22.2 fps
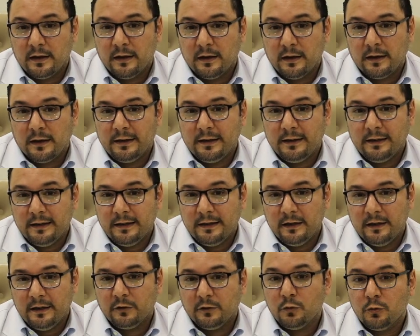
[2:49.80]

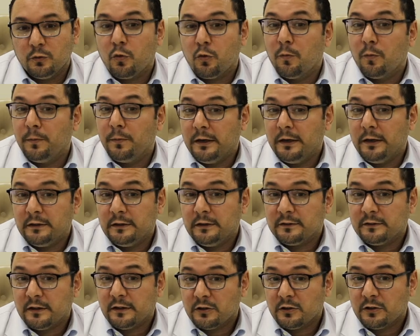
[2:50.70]
Leading to complete
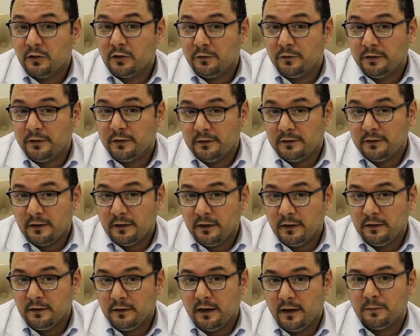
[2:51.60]
destruction of this
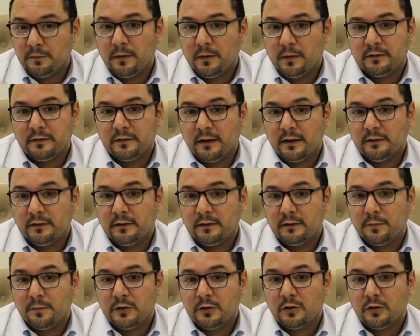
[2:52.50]
cell, and by the end
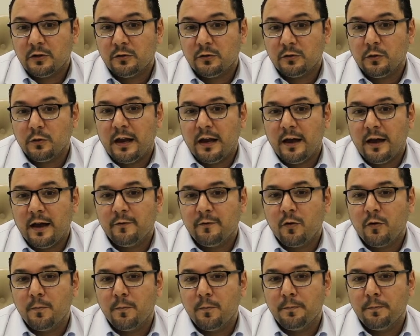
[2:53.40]
the patient will have
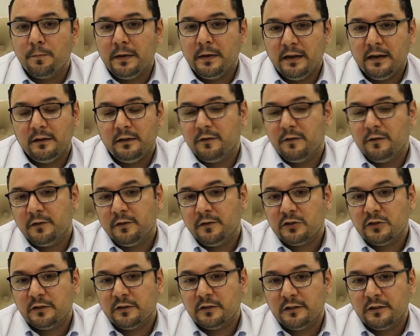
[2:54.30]
complete
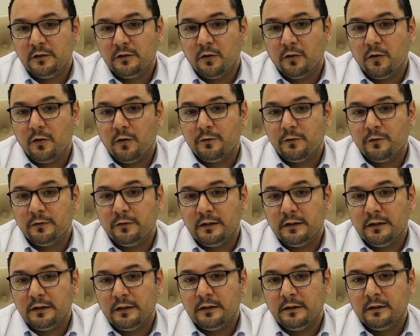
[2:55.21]
deficiency of
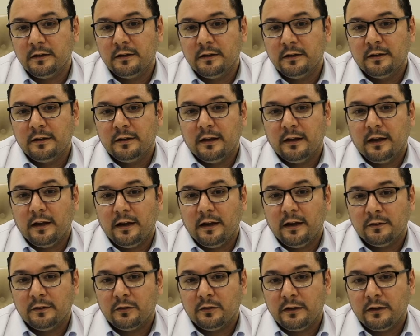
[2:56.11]
the
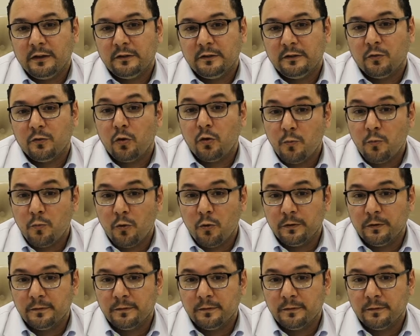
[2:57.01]
insulin hormone.